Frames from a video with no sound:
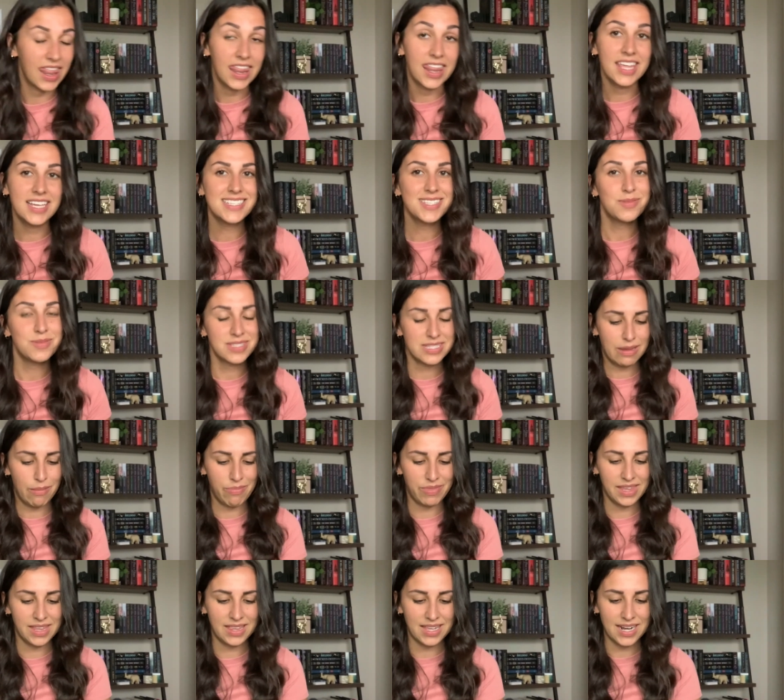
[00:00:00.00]
this was
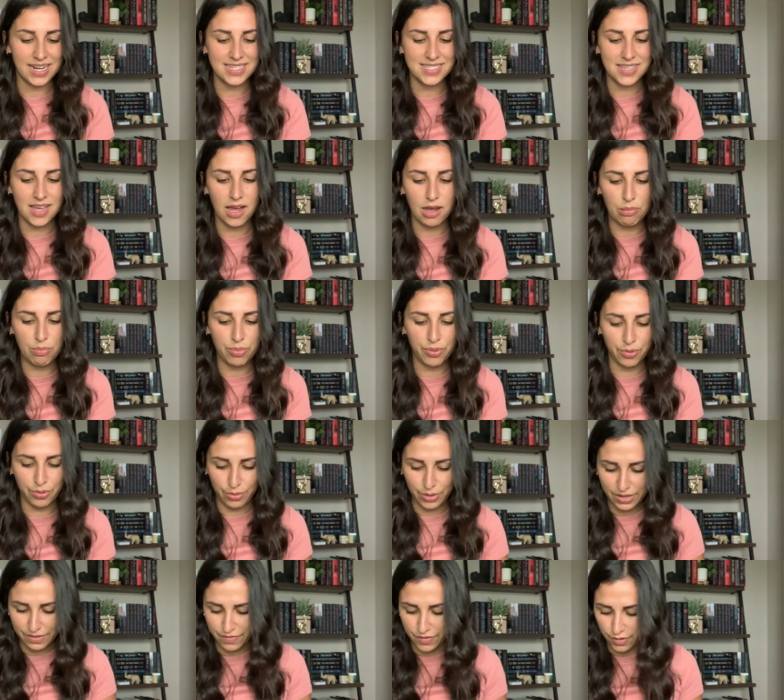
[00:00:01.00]
something that I saw a
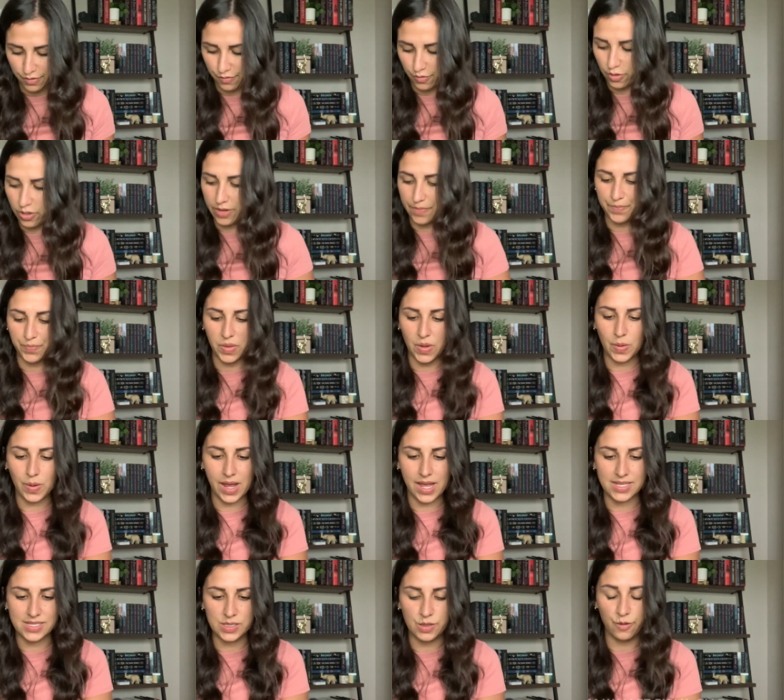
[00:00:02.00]
preview for.
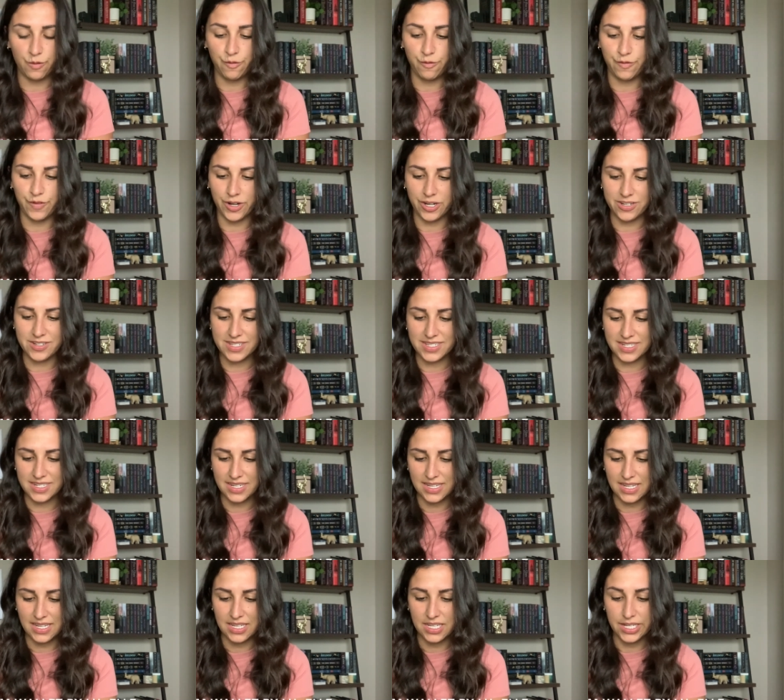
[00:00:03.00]
Okay, so first,
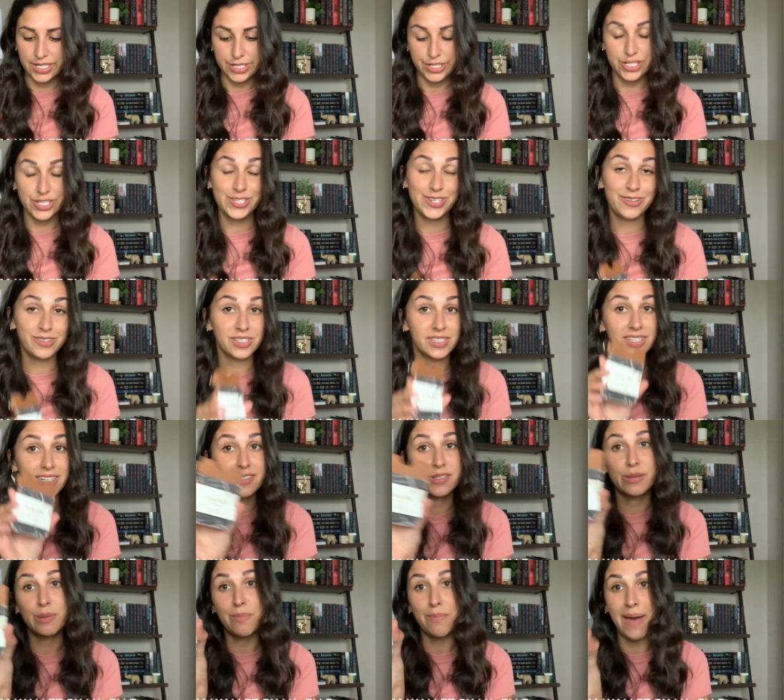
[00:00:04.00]
just know that
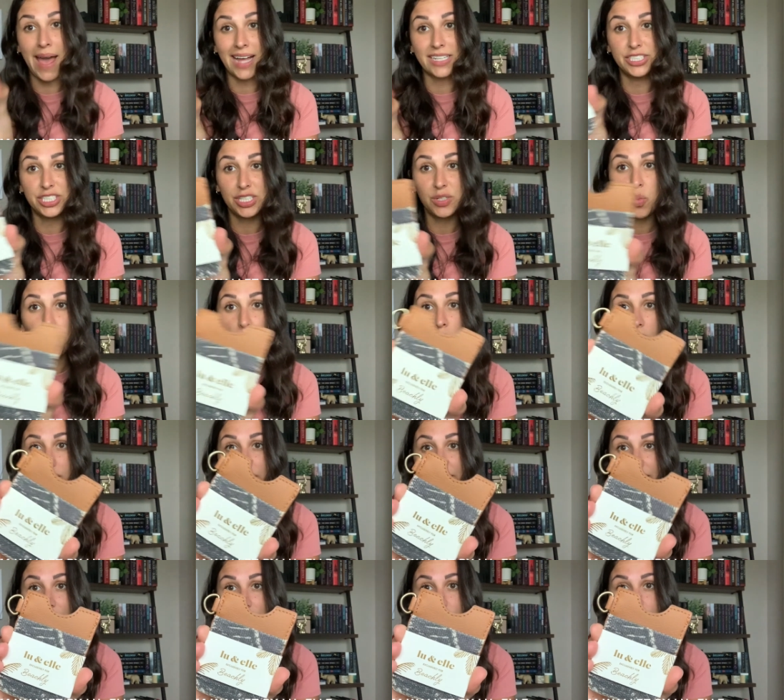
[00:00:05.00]
there's a matching
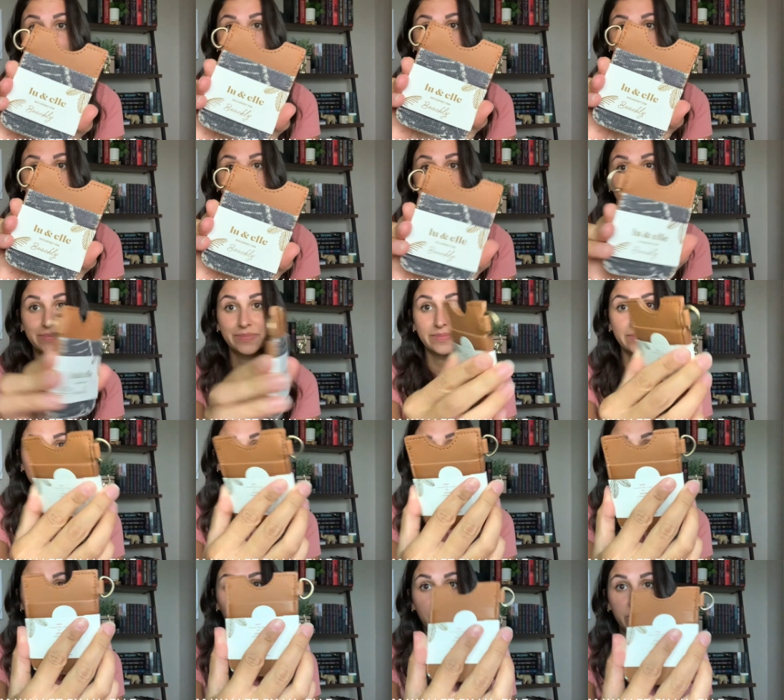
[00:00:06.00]
wallet
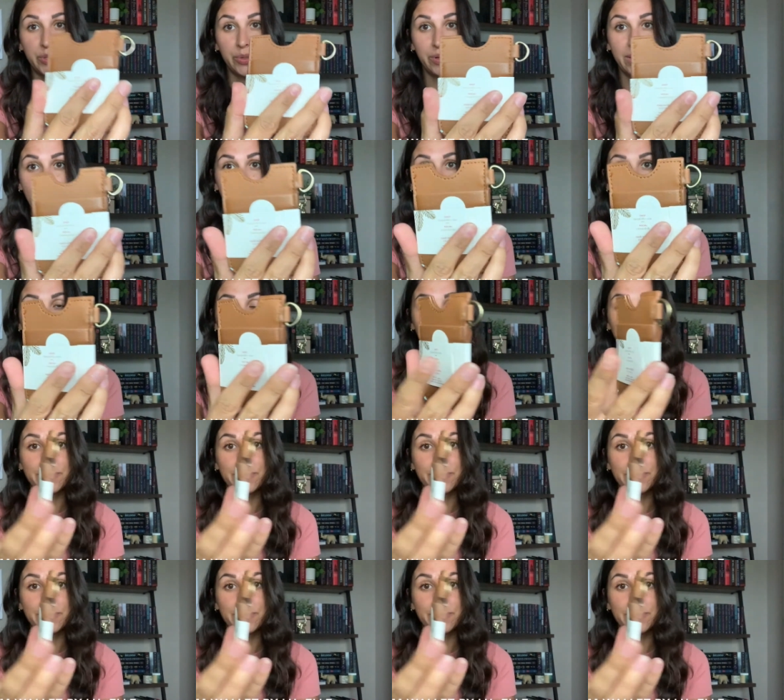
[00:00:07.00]
from LU+ELLE.